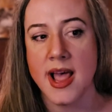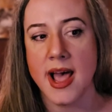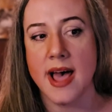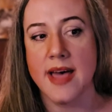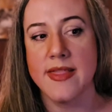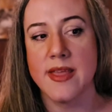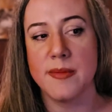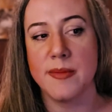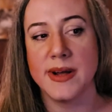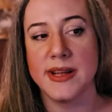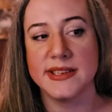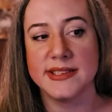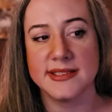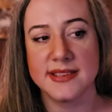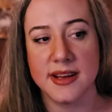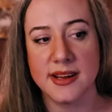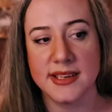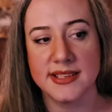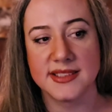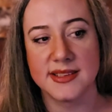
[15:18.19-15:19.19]
And then my
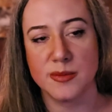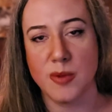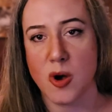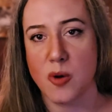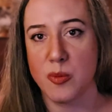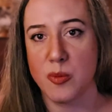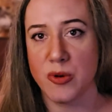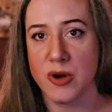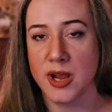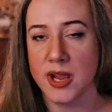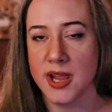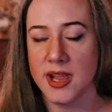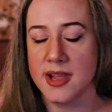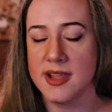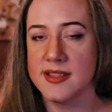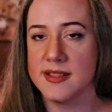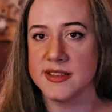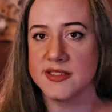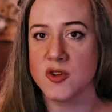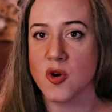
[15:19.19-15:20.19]
son is about bringing
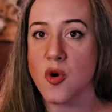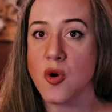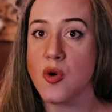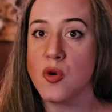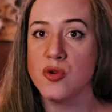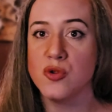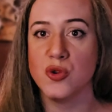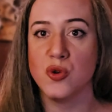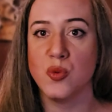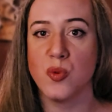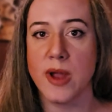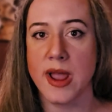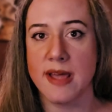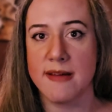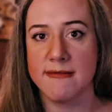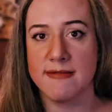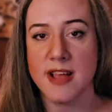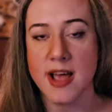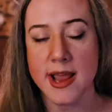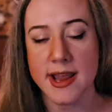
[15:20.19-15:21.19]
in this whole new way
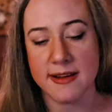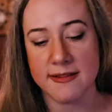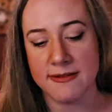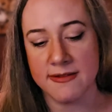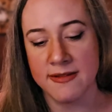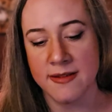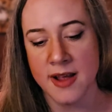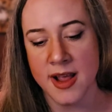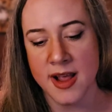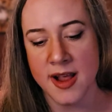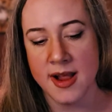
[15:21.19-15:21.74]
of life.